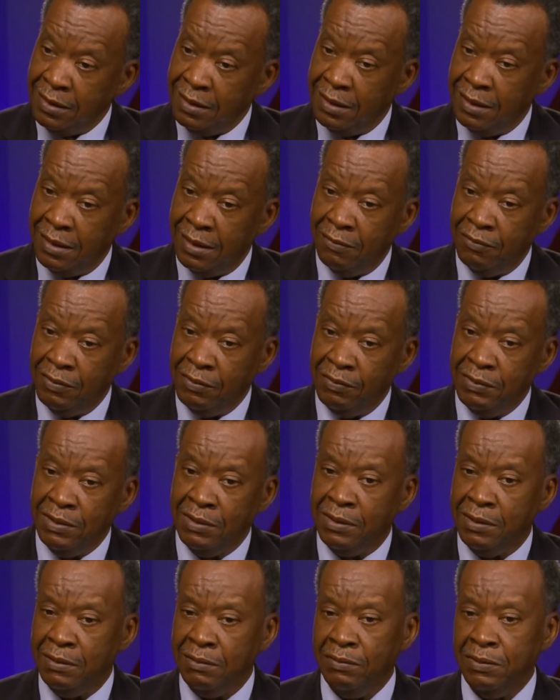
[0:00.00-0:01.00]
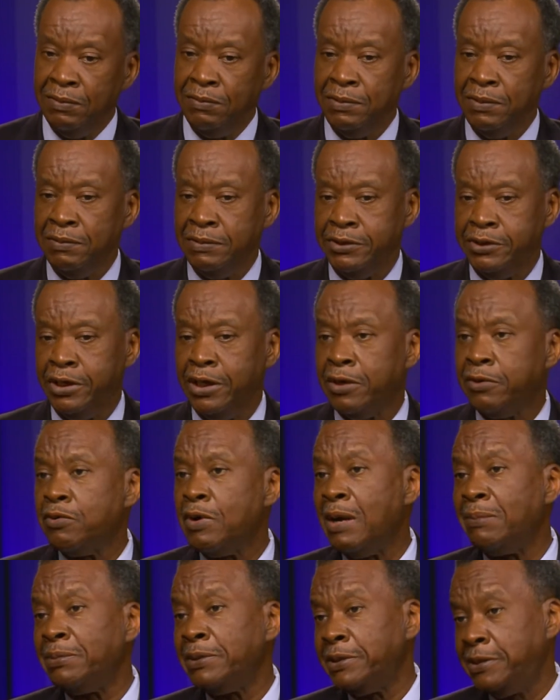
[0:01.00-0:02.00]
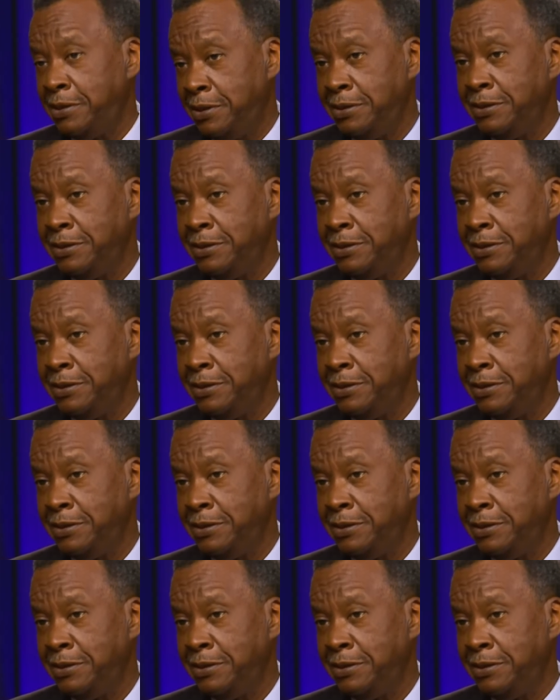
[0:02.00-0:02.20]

We were sharecroppers.